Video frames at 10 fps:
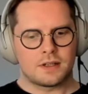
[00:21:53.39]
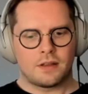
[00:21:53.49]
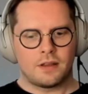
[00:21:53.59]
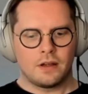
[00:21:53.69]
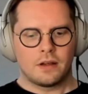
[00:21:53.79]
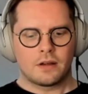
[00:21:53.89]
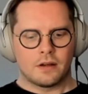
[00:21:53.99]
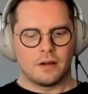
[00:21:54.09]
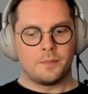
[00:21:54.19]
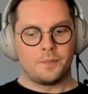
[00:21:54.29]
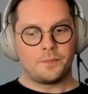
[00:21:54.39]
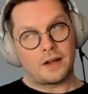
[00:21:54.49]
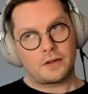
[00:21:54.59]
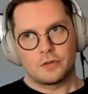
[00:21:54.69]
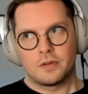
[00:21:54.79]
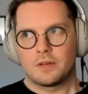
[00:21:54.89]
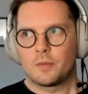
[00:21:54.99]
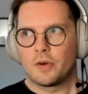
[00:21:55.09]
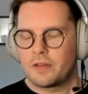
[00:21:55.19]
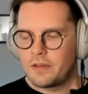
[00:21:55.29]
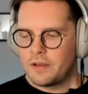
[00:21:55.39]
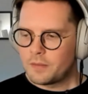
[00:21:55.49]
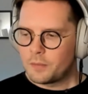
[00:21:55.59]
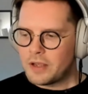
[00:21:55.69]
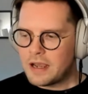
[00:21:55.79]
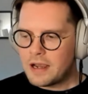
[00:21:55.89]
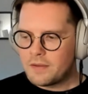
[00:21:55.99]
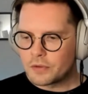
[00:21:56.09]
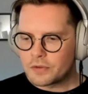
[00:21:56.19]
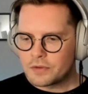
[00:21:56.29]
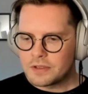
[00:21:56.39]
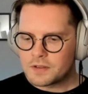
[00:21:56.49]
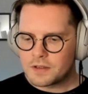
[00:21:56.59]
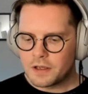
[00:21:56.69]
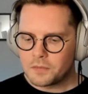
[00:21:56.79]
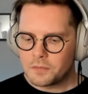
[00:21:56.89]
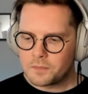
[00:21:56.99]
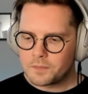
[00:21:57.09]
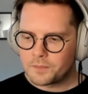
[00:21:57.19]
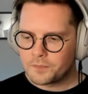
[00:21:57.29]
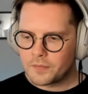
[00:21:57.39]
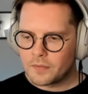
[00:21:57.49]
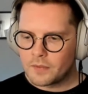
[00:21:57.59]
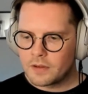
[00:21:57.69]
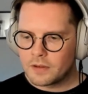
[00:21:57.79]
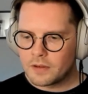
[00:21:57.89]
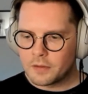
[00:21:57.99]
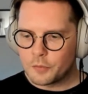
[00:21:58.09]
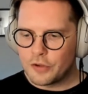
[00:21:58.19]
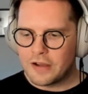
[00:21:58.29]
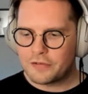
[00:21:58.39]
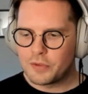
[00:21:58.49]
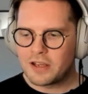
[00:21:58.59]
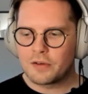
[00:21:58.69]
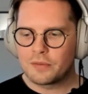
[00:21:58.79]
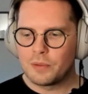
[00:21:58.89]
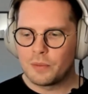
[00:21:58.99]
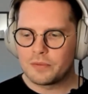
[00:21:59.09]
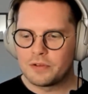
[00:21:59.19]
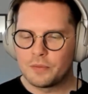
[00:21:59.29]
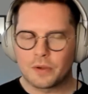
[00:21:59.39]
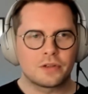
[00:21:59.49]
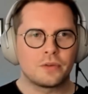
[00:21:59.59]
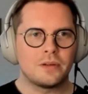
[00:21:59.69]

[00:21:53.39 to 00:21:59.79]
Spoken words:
I think actually one thing that we have learned is that we have to be careful to what degree